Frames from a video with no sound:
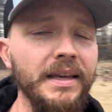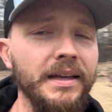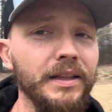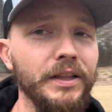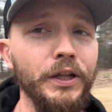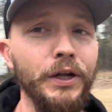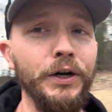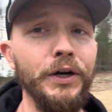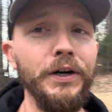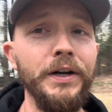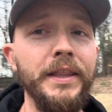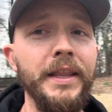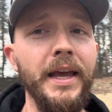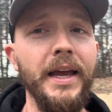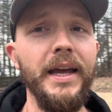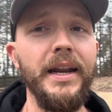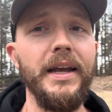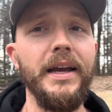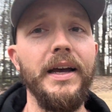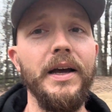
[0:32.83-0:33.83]
Learned
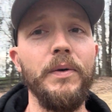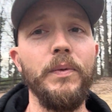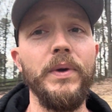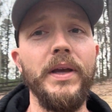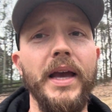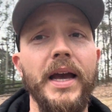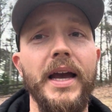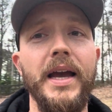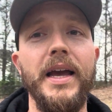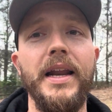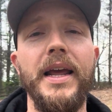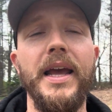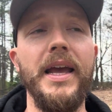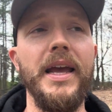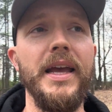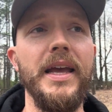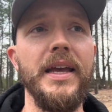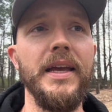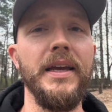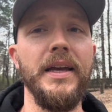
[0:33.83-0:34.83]
that we had
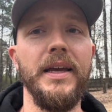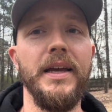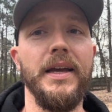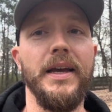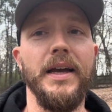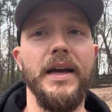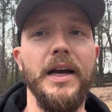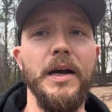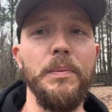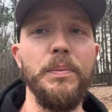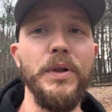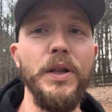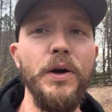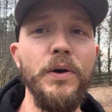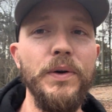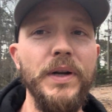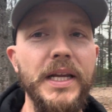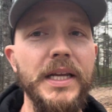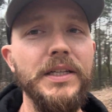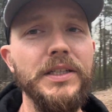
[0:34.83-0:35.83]
a
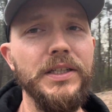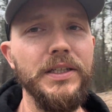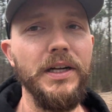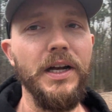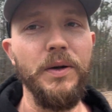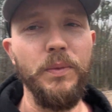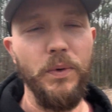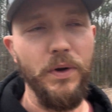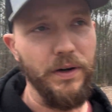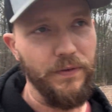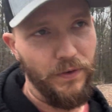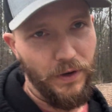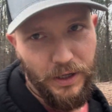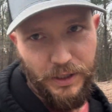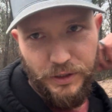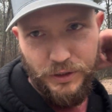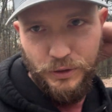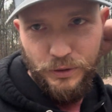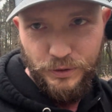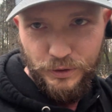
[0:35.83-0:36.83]
blown engine on one of our
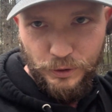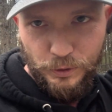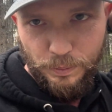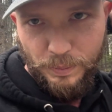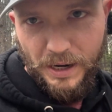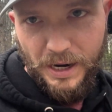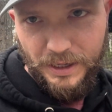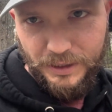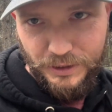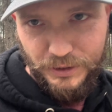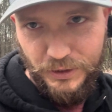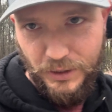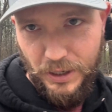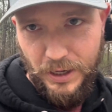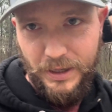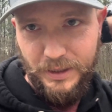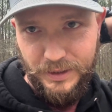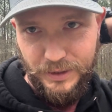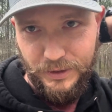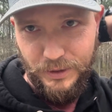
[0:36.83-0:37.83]
Isuzu box
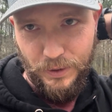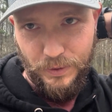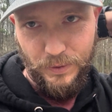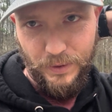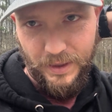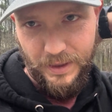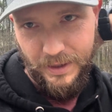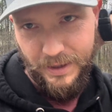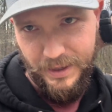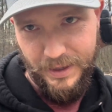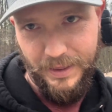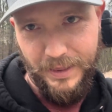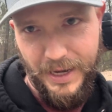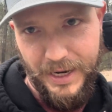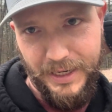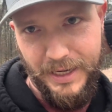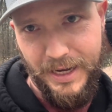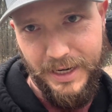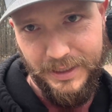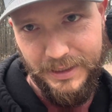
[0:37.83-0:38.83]
trucks, so
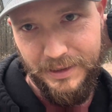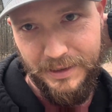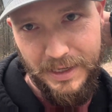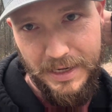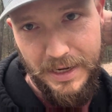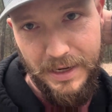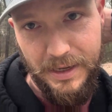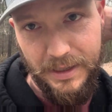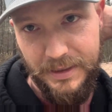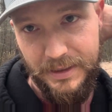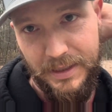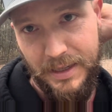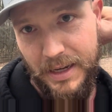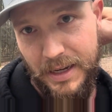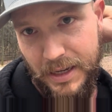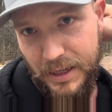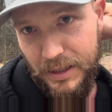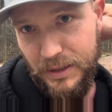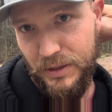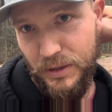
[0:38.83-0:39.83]
that kind of stinks.
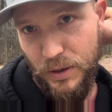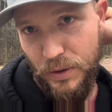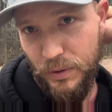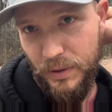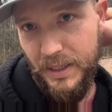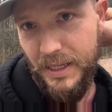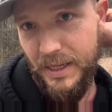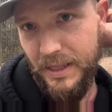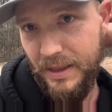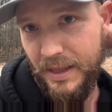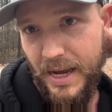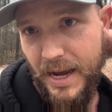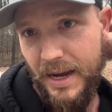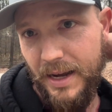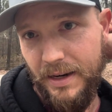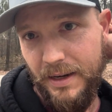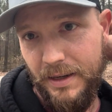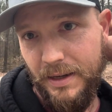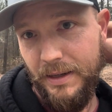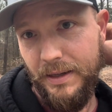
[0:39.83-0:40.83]
So we're getting
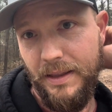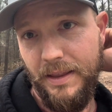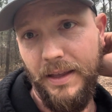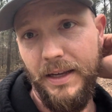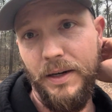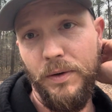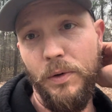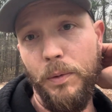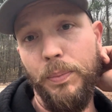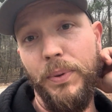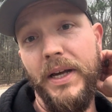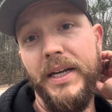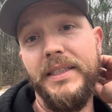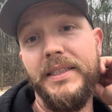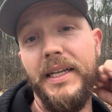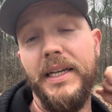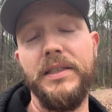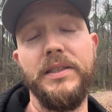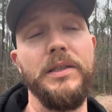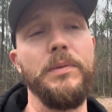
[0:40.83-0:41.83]
that thing
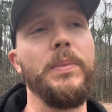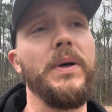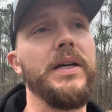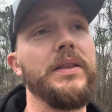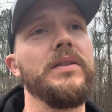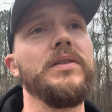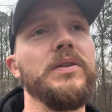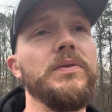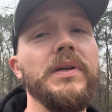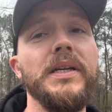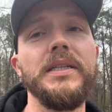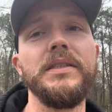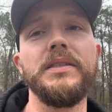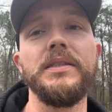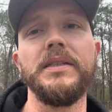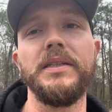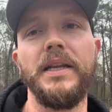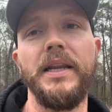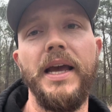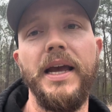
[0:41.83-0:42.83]
replaced. Actually bought the new
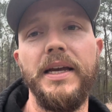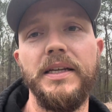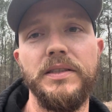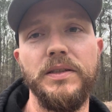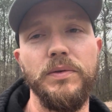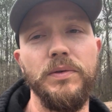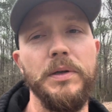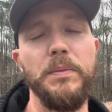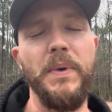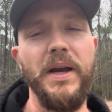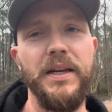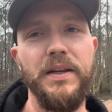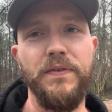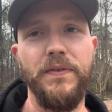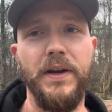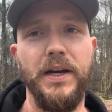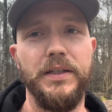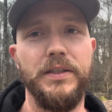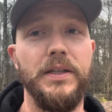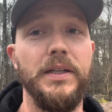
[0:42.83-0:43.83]
engine today. It's a
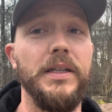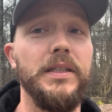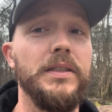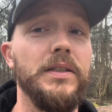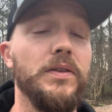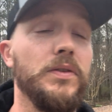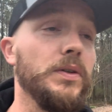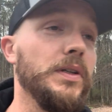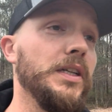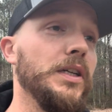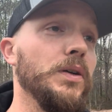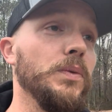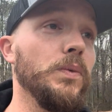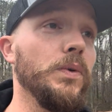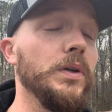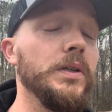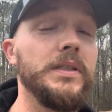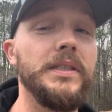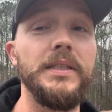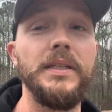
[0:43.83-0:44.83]
remanufactured engine, 3-year
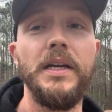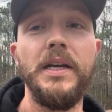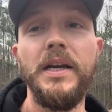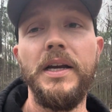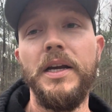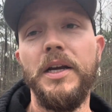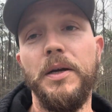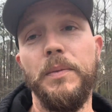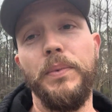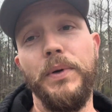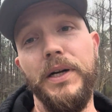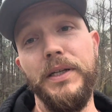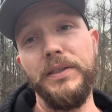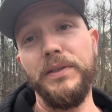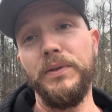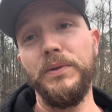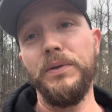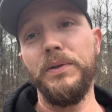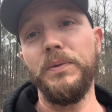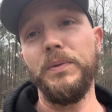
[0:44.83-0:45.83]
warranty. Praise
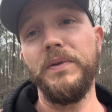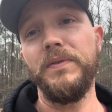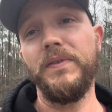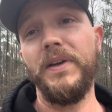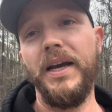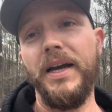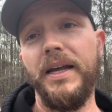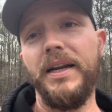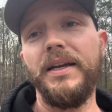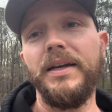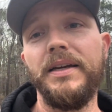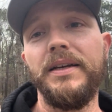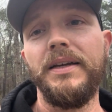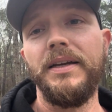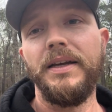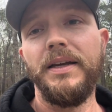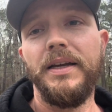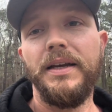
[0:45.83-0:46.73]
the Lord, we've got